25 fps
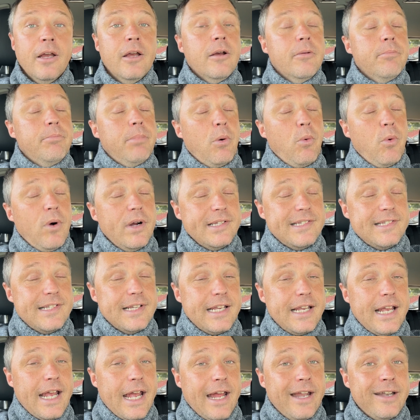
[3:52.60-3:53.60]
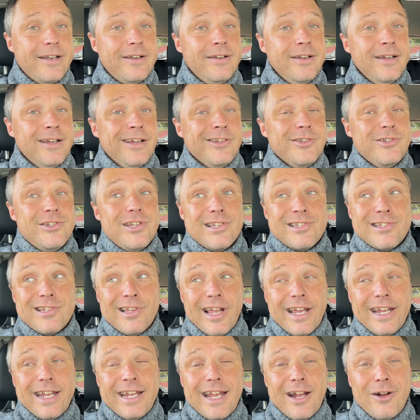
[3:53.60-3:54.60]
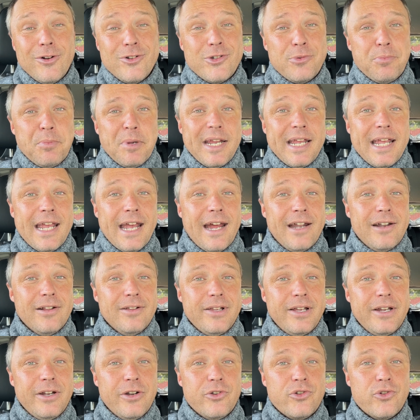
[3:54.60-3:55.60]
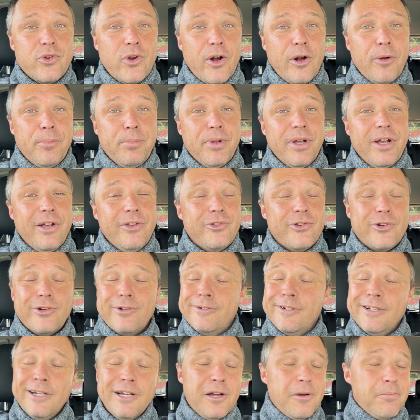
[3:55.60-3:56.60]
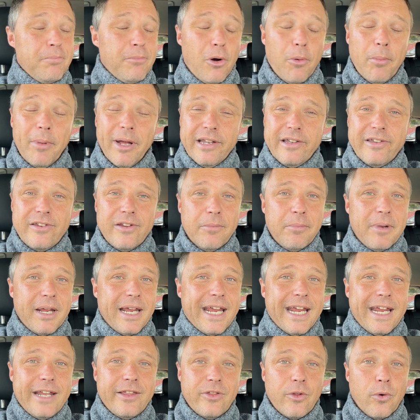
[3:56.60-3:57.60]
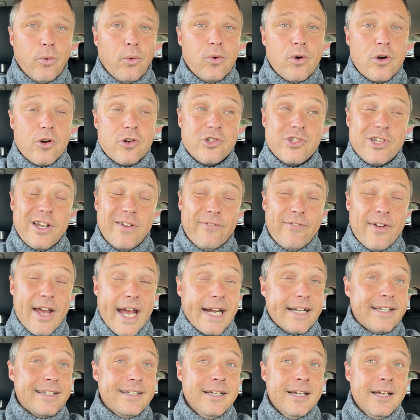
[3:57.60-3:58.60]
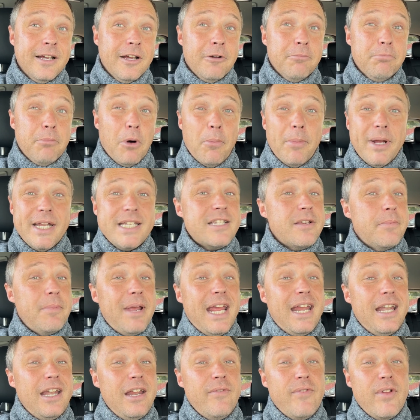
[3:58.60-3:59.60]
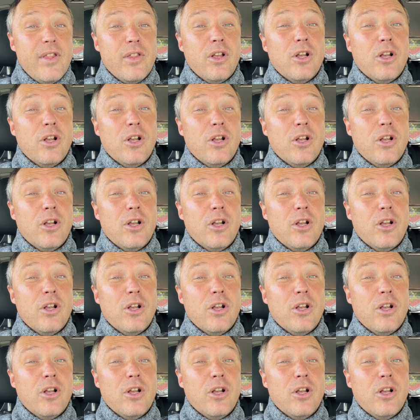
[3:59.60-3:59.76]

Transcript: But once again, just like Coachman Catalina Trailblazer, Momentum ain't the worst. In fact, Momentum ain't even